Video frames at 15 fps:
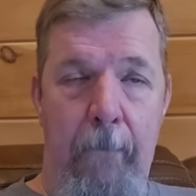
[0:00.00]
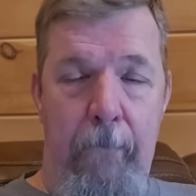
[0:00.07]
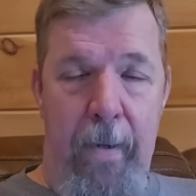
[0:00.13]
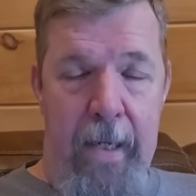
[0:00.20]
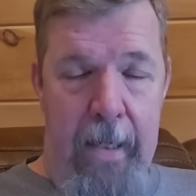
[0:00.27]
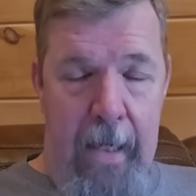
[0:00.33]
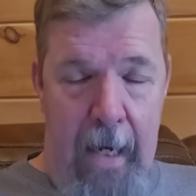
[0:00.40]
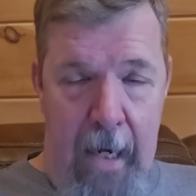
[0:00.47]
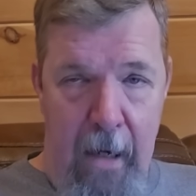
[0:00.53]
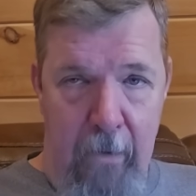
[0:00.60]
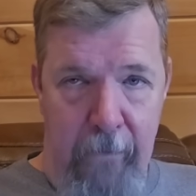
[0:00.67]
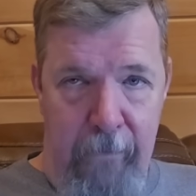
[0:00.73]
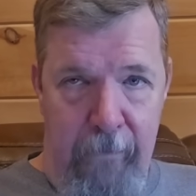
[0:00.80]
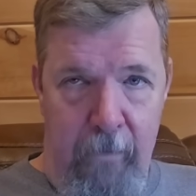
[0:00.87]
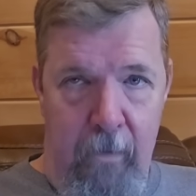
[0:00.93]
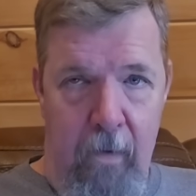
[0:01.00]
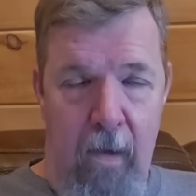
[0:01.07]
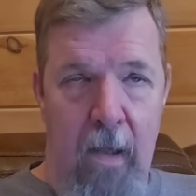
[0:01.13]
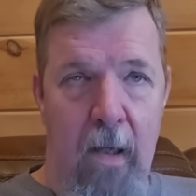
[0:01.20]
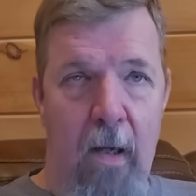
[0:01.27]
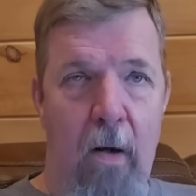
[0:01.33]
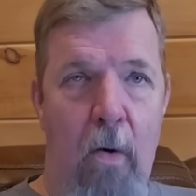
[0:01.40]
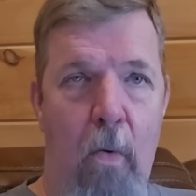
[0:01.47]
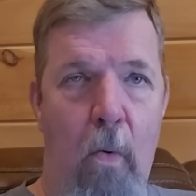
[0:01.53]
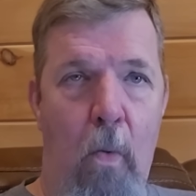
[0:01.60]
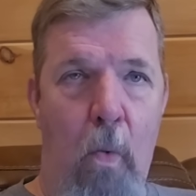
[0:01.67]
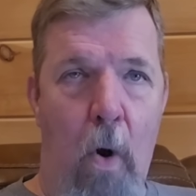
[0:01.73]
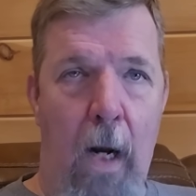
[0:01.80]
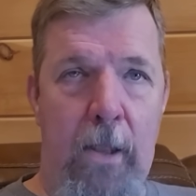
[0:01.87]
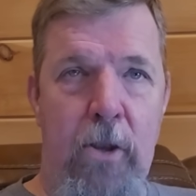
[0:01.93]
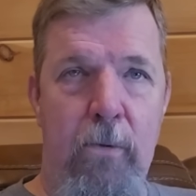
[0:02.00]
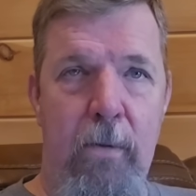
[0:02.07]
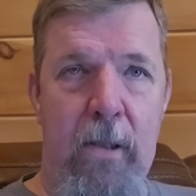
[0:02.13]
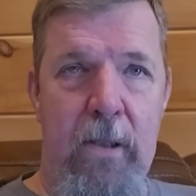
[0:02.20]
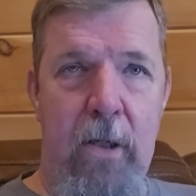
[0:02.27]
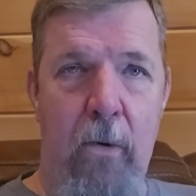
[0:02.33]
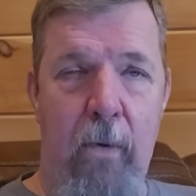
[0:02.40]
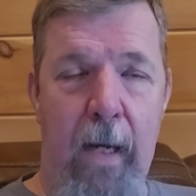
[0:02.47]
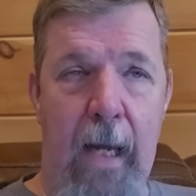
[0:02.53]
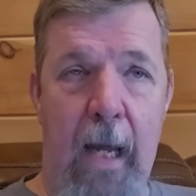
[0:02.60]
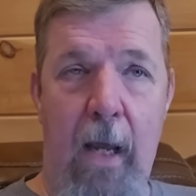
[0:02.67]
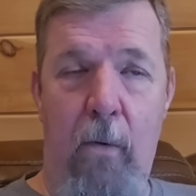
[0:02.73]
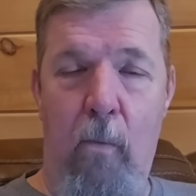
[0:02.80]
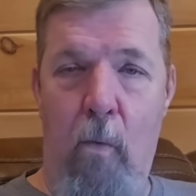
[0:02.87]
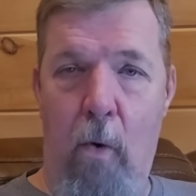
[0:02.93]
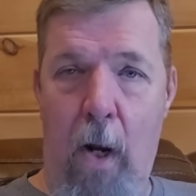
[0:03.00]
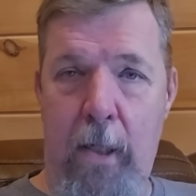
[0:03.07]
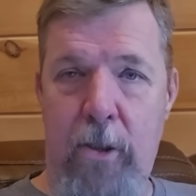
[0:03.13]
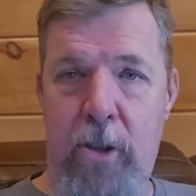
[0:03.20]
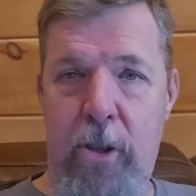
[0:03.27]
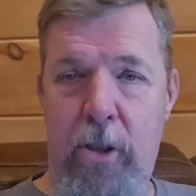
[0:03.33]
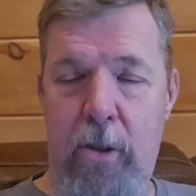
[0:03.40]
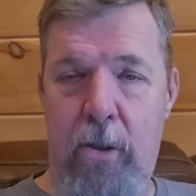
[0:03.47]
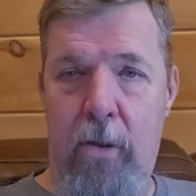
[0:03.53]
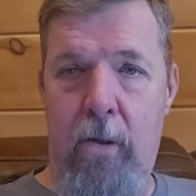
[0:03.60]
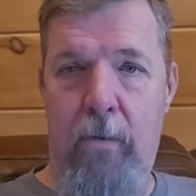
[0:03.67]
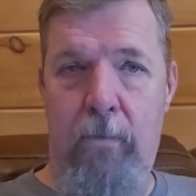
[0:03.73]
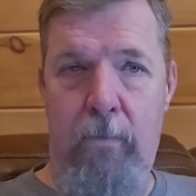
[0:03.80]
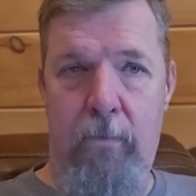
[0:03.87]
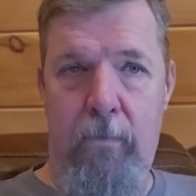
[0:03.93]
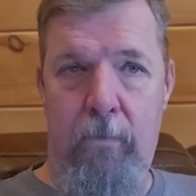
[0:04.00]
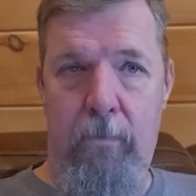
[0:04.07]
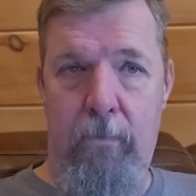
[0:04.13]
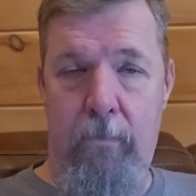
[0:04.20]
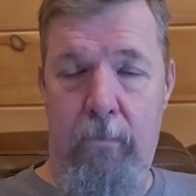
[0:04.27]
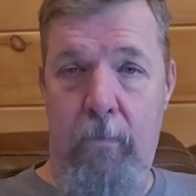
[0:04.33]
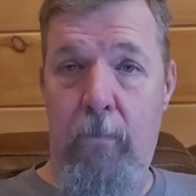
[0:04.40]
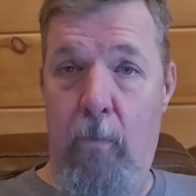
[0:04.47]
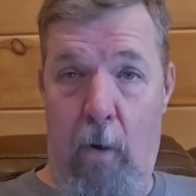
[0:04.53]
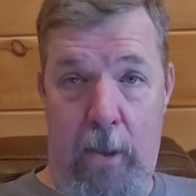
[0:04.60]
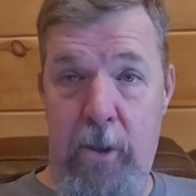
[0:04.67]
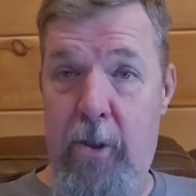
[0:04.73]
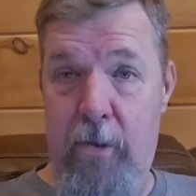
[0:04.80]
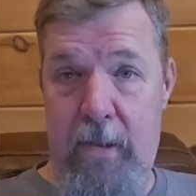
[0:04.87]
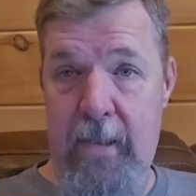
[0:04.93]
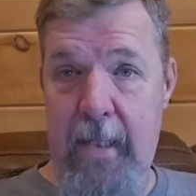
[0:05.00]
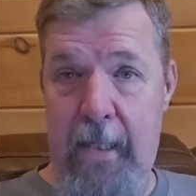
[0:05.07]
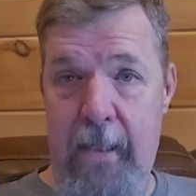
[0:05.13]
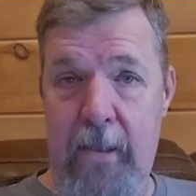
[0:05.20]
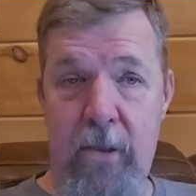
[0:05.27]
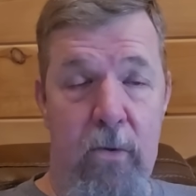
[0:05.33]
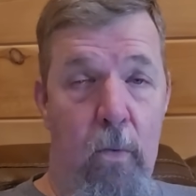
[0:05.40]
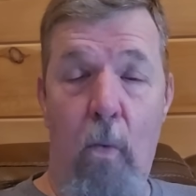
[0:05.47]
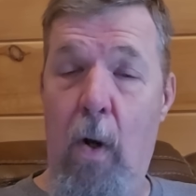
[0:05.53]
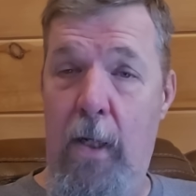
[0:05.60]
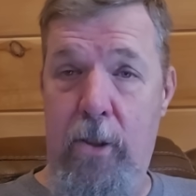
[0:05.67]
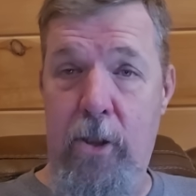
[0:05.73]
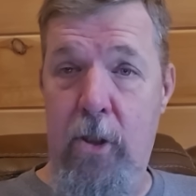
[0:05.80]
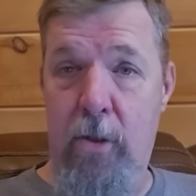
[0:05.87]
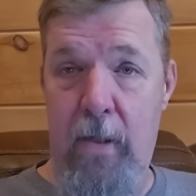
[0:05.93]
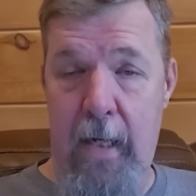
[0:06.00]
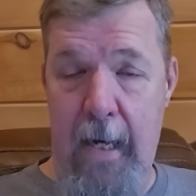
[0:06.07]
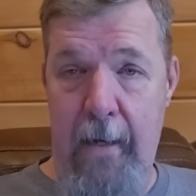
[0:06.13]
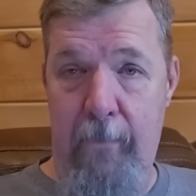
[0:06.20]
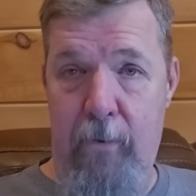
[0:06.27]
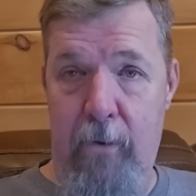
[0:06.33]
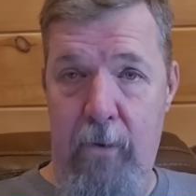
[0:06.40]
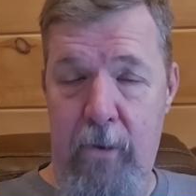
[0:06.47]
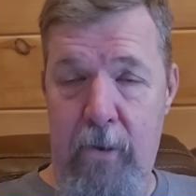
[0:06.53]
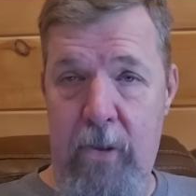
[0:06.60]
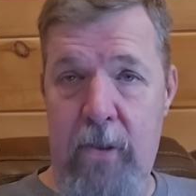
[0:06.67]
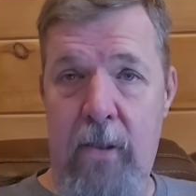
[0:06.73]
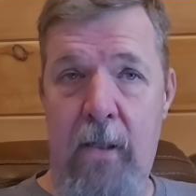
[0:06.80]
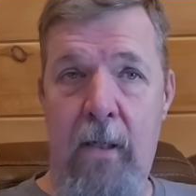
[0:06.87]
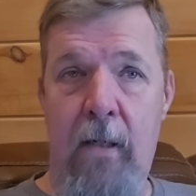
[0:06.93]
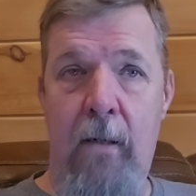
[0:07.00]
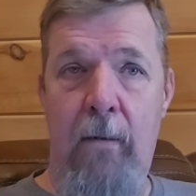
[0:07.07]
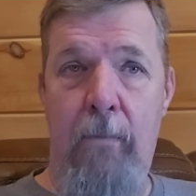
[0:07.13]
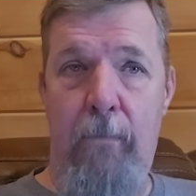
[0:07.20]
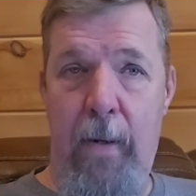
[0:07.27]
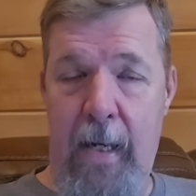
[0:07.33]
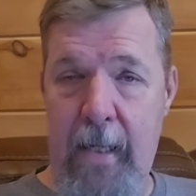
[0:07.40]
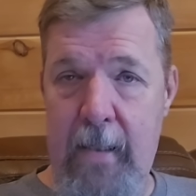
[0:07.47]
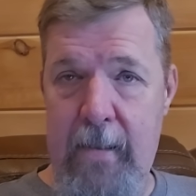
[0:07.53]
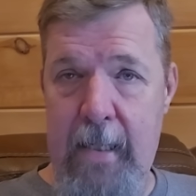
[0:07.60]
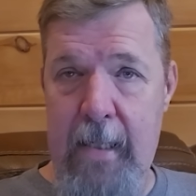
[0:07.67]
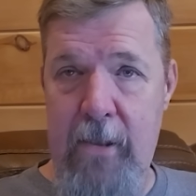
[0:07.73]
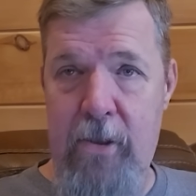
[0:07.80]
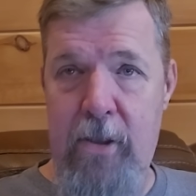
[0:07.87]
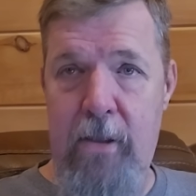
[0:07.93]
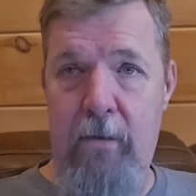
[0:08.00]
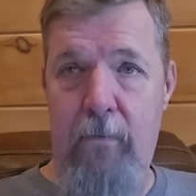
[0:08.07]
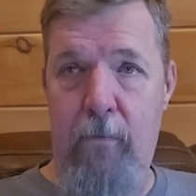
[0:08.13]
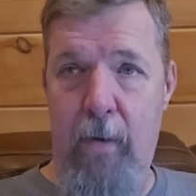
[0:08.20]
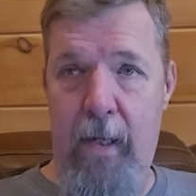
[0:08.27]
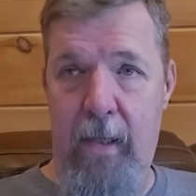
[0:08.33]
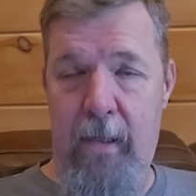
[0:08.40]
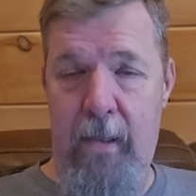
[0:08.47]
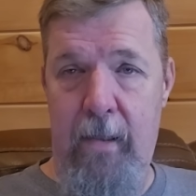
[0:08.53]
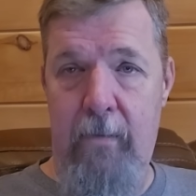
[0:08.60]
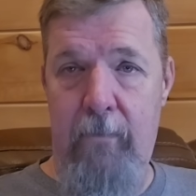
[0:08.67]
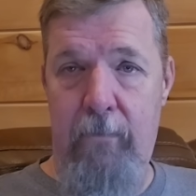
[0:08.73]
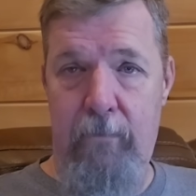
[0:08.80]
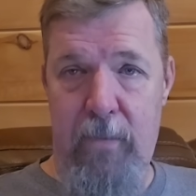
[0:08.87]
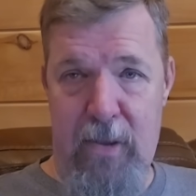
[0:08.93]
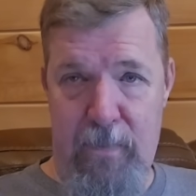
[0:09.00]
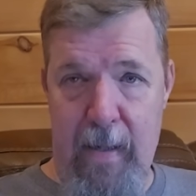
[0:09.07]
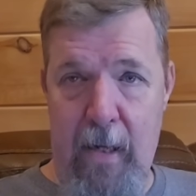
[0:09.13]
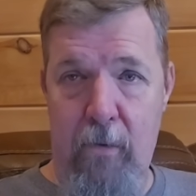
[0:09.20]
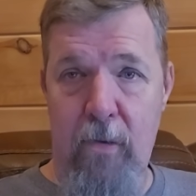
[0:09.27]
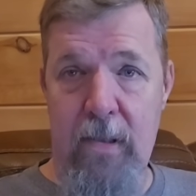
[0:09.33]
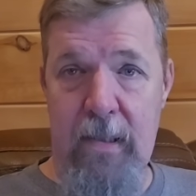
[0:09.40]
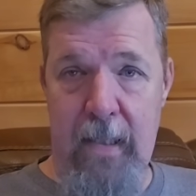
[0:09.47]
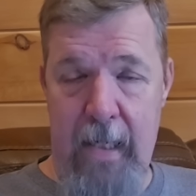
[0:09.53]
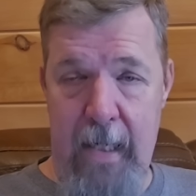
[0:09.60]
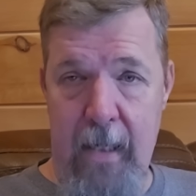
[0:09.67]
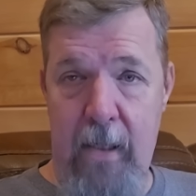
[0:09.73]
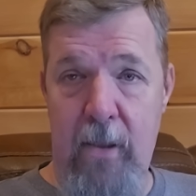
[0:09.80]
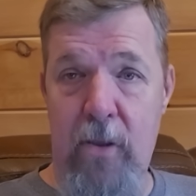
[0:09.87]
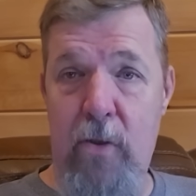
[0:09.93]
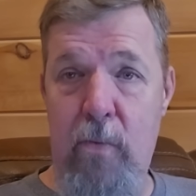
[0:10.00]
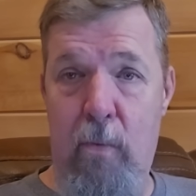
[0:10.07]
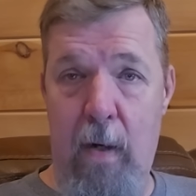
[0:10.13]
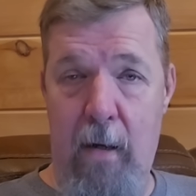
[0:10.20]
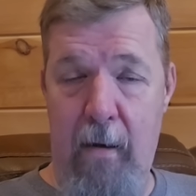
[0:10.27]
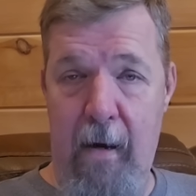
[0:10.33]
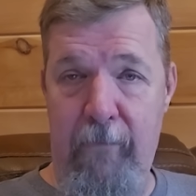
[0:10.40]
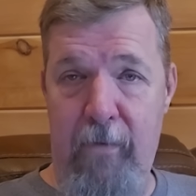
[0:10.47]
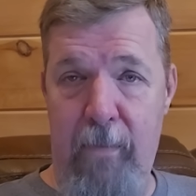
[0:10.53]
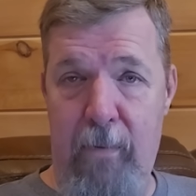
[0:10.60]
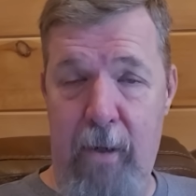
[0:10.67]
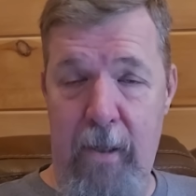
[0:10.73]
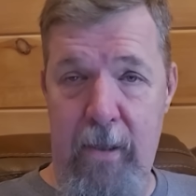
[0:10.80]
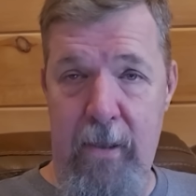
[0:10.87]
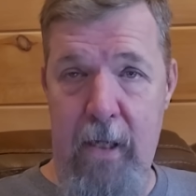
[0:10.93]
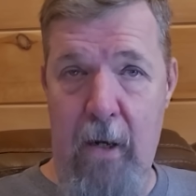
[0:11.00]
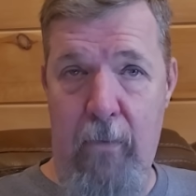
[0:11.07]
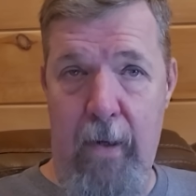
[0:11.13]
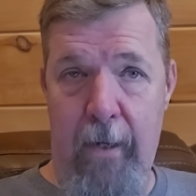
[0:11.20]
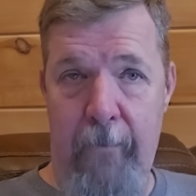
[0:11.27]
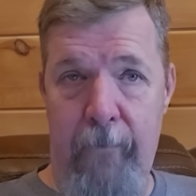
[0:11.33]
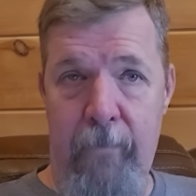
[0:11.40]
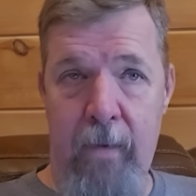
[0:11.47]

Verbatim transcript: Be careful. Watch what's going on. Watch your watch your six, watch your neighbors, pay attention with spouse, kids, where everybody's going.